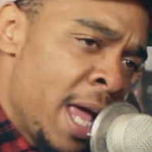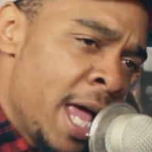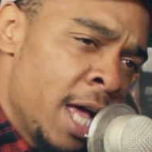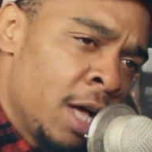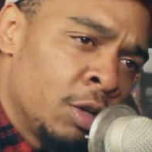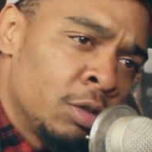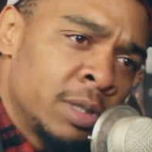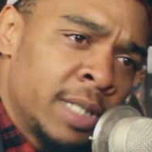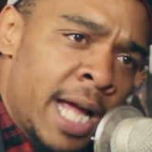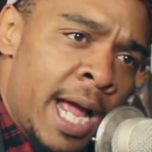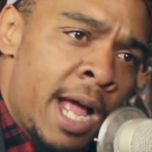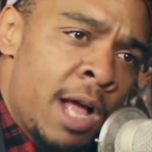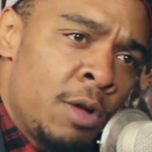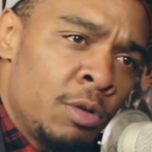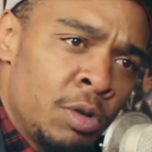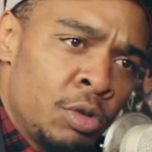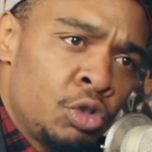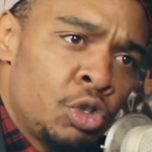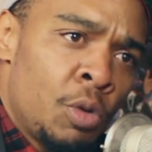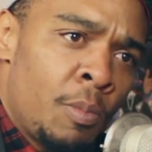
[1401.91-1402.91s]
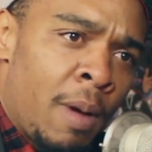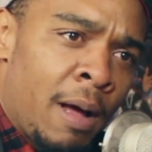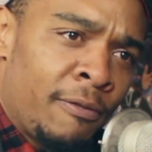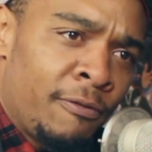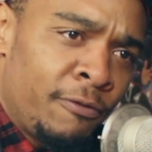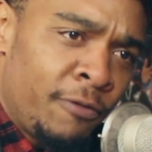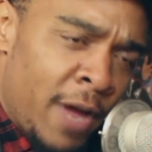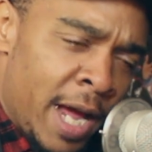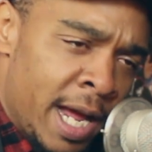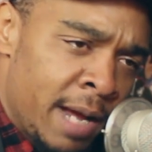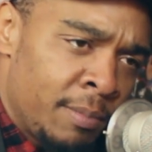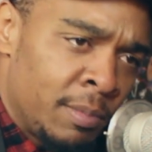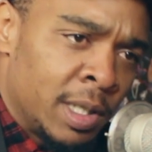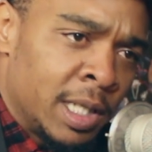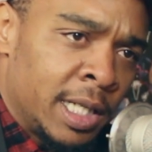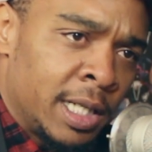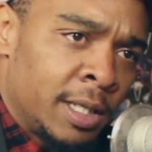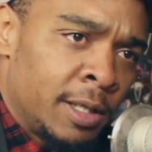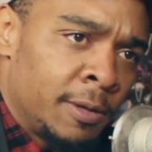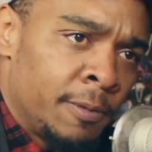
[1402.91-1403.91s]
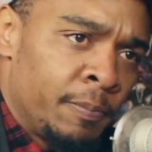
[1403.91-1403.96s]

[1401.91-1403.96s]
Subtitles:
held down to my family,